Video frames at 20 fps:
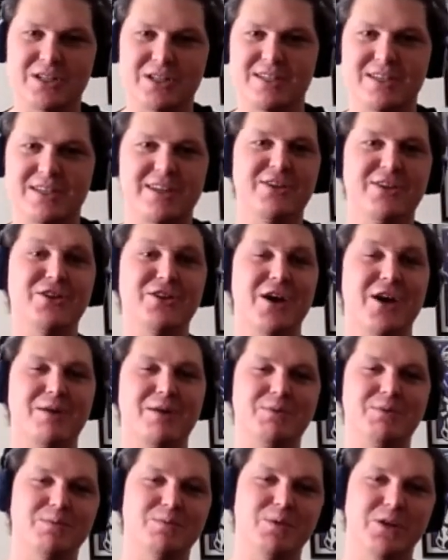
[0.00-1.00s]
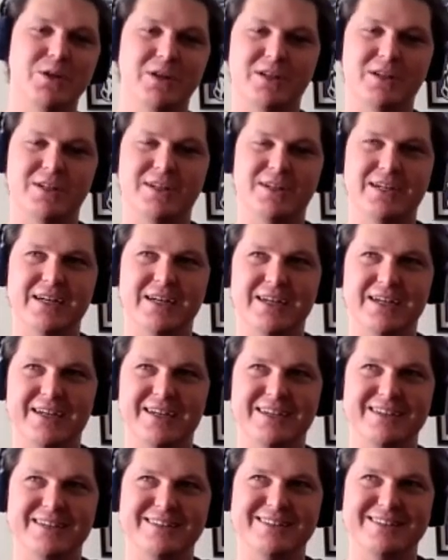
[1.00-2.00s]
because I know you helped him work
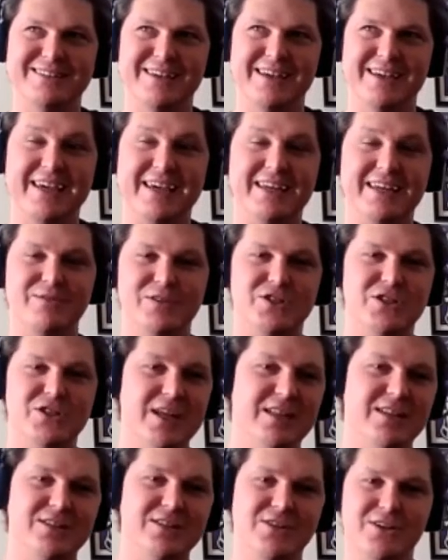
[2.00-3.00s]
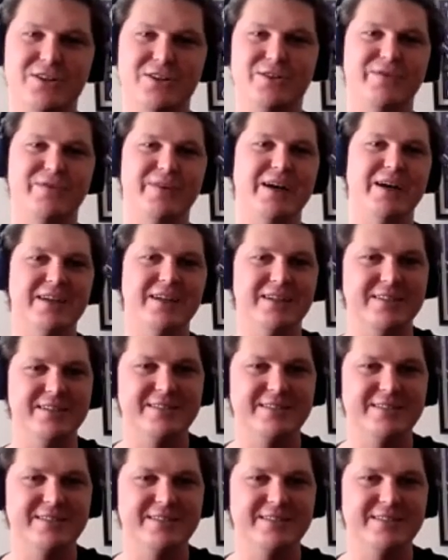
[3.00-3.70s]
ahead of the Jalen Turner fight.